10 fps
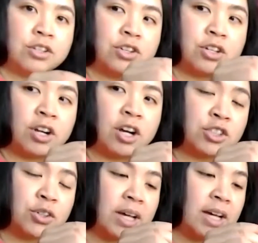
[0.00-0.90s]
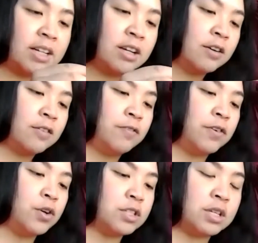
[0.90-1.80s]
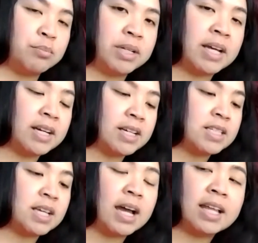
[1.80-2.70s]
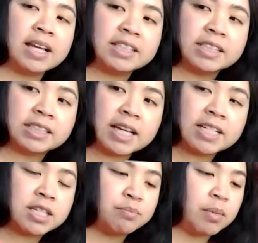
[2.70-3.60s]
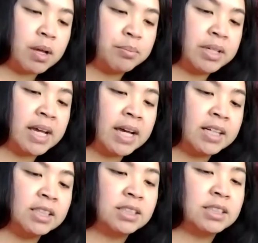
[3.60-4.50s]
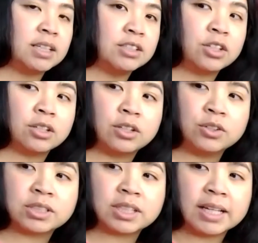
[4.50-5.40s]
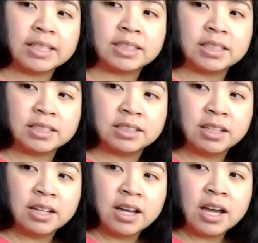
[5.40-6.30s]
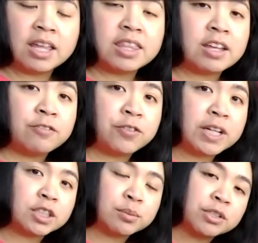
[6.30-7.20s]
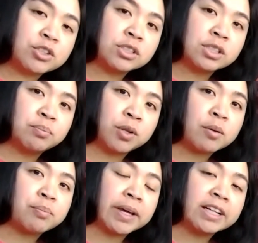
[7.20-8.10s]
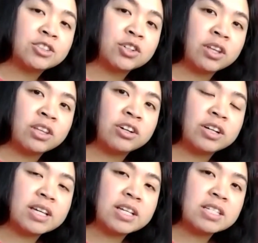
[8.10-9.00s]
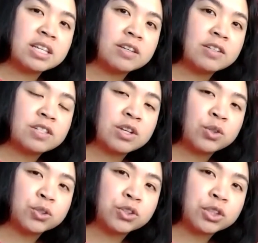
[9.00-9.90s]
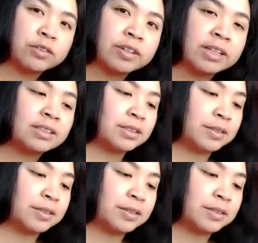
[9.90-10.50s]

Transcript: can also add frozen bananas. I like to slice up my bananas into little slices and then freeze them into Ziploc bags, so then they're easy single servings.